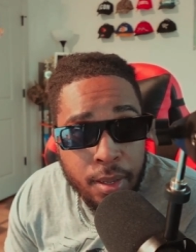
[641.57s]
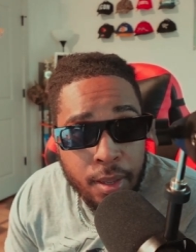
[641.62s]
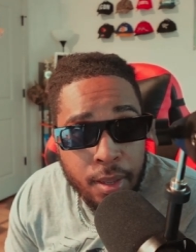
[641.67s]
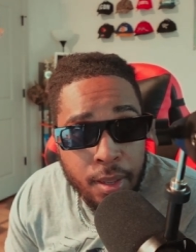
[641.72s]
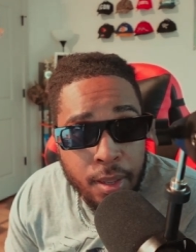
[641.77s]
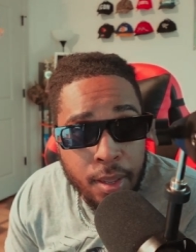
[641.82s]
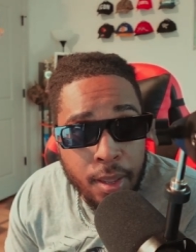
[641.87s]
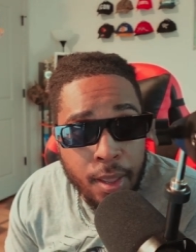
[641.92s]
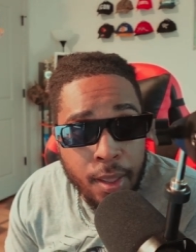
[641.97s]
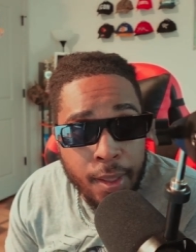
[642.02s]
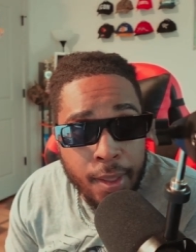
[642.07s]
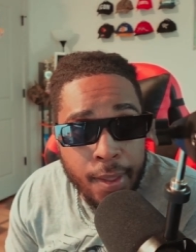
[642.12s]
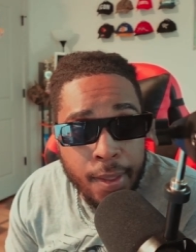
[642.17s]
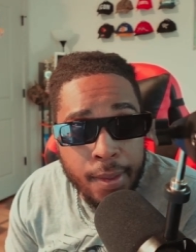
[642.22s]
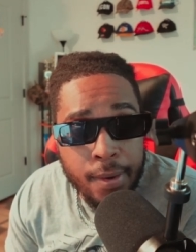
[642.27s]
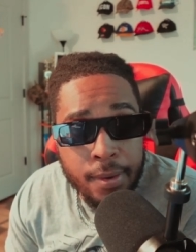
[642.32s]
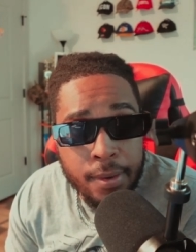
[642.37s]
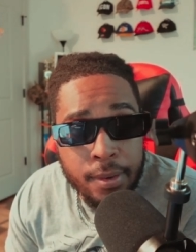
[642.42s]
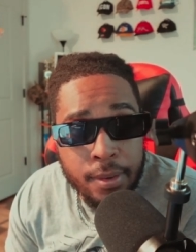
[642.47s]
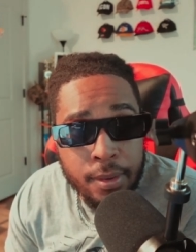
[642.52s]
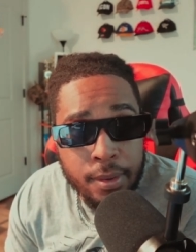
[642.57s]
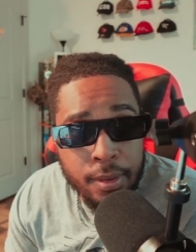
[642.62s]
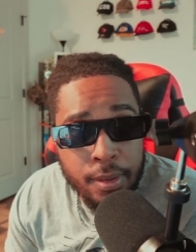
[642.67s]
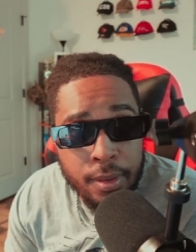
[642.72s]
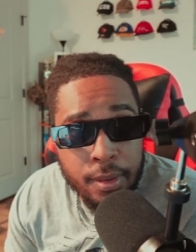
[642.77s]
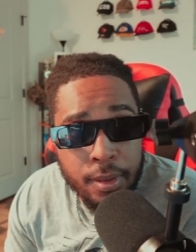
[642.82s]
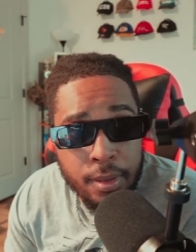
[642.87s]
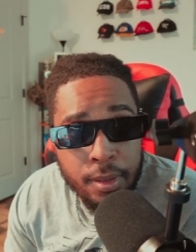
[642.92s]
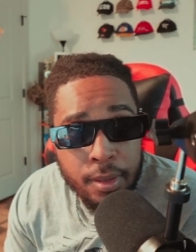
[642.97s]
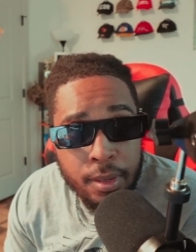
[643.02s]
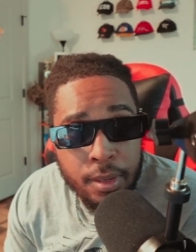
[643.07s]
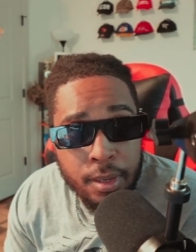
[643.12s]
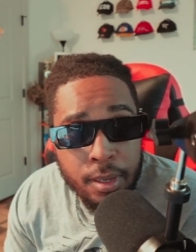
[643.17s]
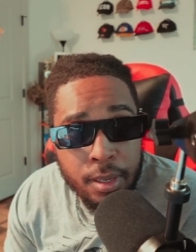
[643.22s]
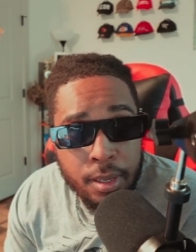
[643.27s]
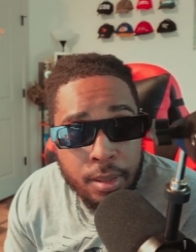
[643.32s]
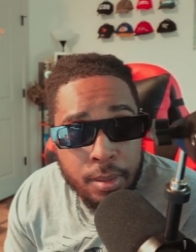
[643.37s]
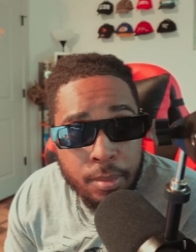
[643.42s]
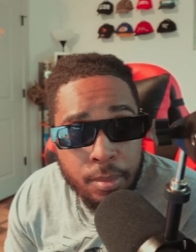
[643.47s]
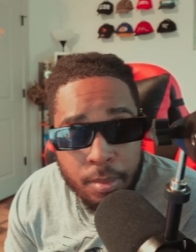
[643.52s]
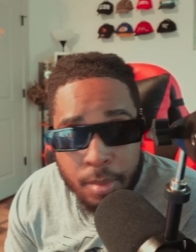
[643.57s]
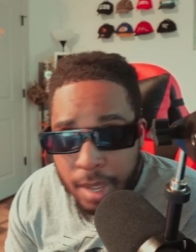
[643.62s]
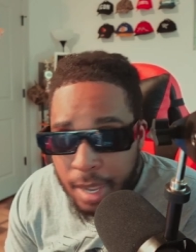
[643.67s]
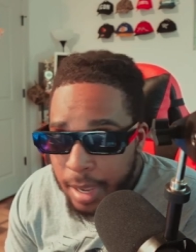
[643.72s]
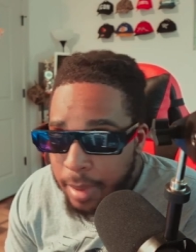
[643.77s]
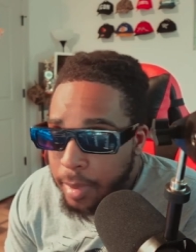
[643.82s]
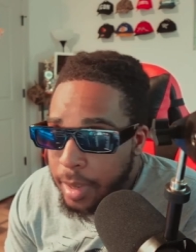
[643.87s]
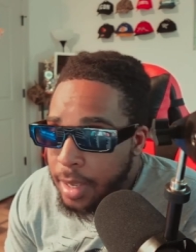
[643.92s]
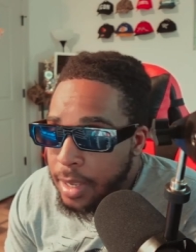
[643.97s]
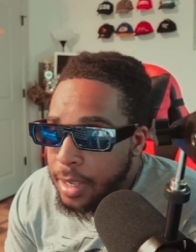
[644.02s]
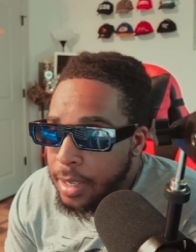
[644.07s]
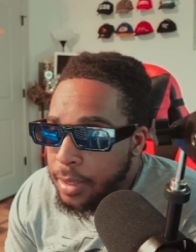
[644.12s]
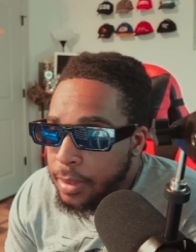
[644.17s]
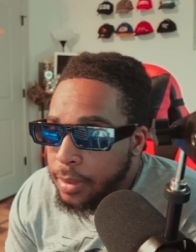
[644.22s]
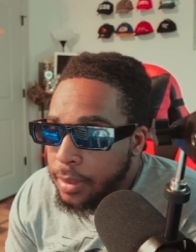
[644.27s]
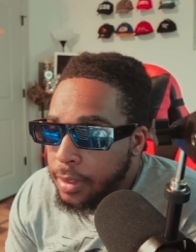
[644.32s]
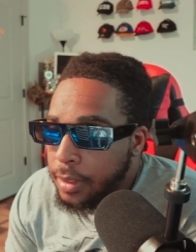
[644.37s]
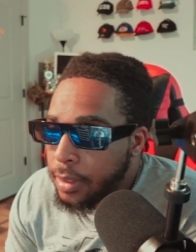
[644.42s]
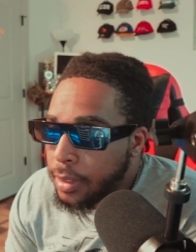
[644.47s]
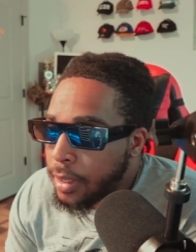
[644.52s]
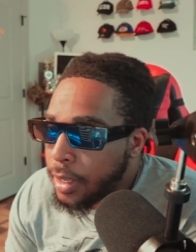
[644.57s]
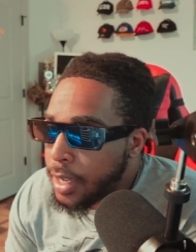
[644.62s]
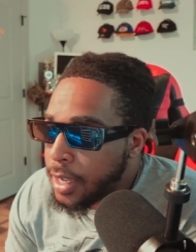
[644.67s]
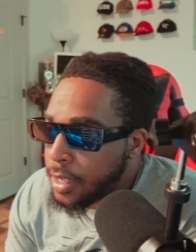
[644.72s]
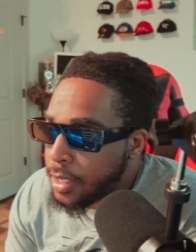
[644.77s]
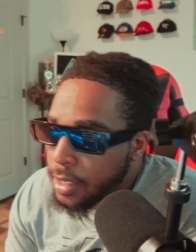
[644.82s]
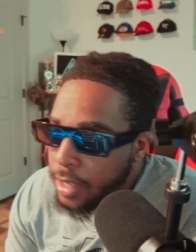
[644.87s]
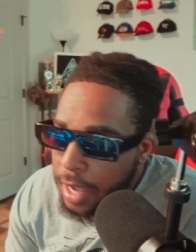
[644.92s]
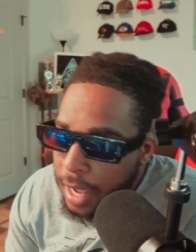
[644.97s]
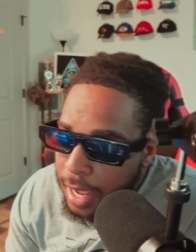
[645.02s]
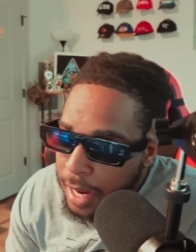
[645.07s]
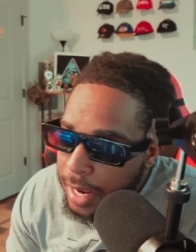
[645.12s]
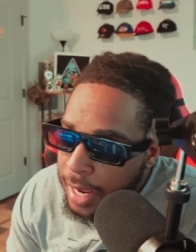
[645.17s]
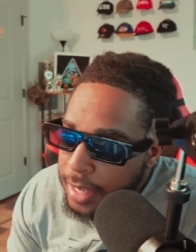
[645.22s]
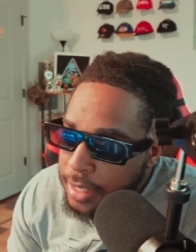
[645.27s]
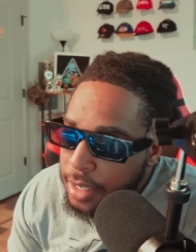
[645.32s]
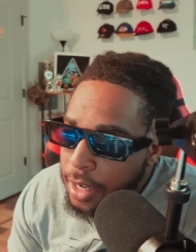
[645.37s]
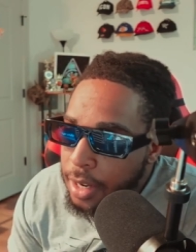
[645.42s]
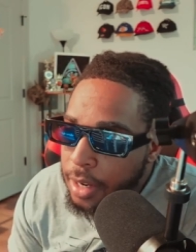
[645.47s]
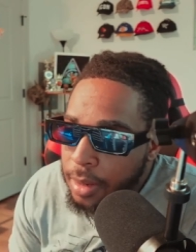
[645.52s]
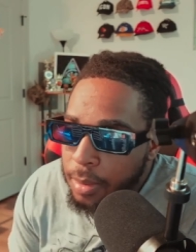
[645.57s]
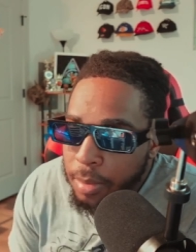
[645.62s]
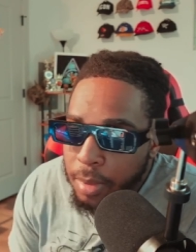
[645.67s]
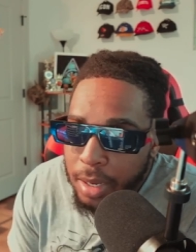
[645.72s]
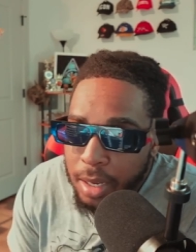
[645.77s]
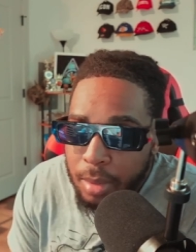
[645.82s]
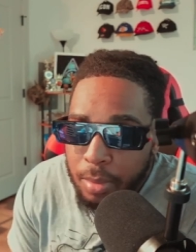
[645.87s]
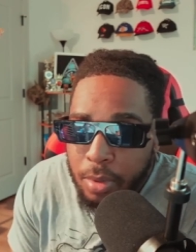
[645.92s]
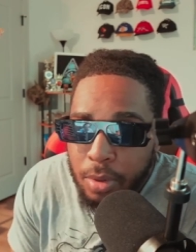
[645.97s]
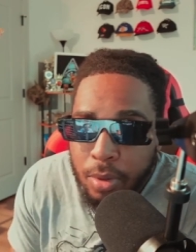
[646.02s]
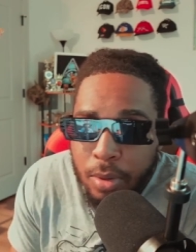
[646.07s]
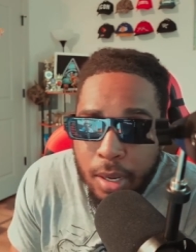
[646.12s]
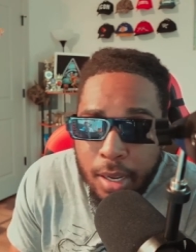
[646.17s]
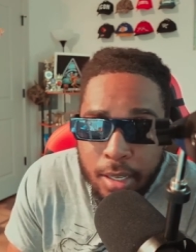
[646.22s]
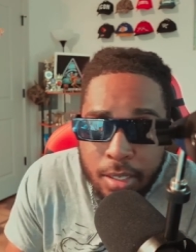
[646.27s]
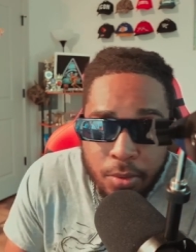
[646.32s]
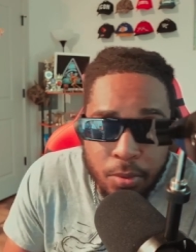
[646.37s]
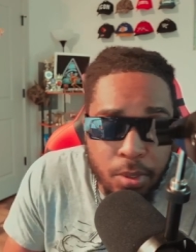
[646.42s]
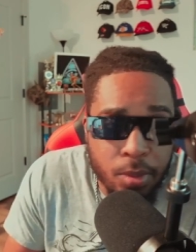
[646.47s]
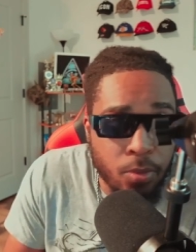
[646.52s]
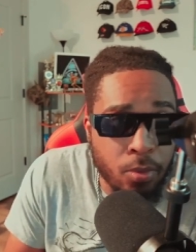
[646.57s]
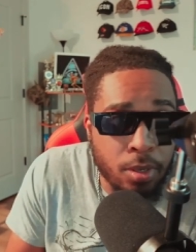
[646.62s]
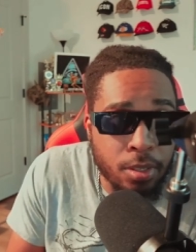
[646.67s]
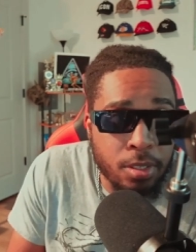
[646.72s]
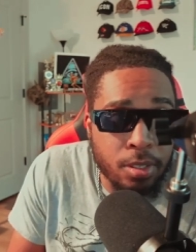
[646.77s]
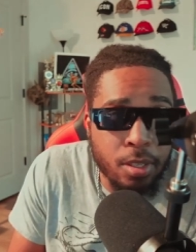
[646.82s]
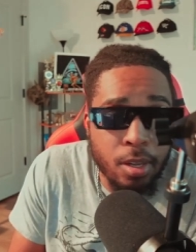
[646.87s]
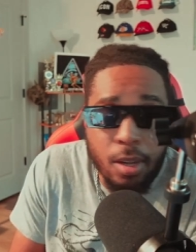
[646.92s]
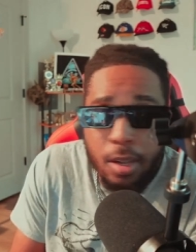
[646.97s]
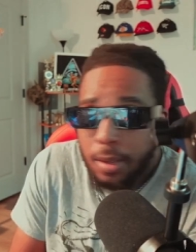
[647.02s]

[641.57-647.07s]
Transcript: And maybe he's not as unbeatable as we once thought.